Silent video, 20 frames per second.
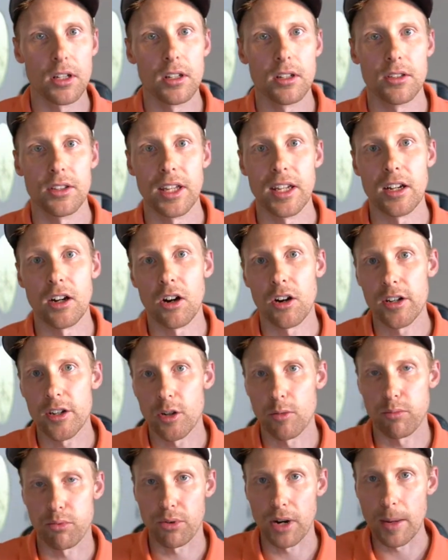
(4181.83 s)
They are
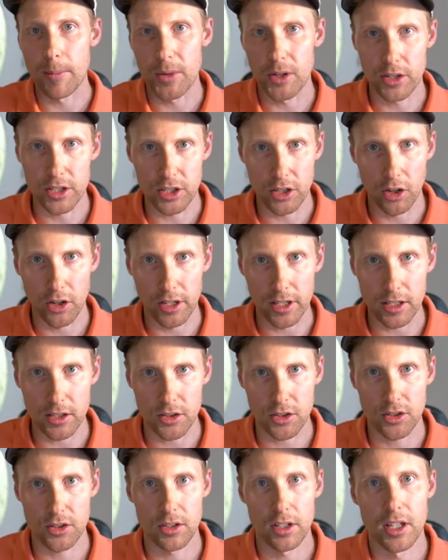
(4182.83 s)
your primary
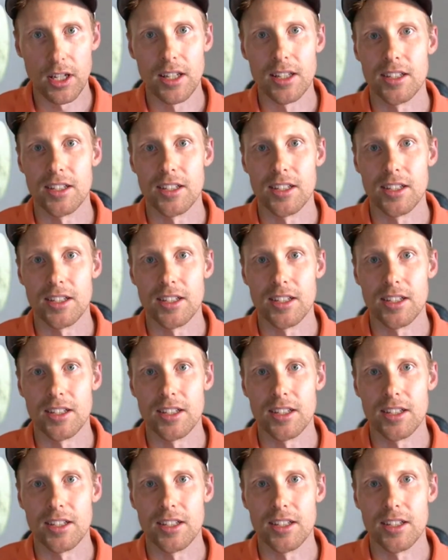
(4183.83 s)
targets.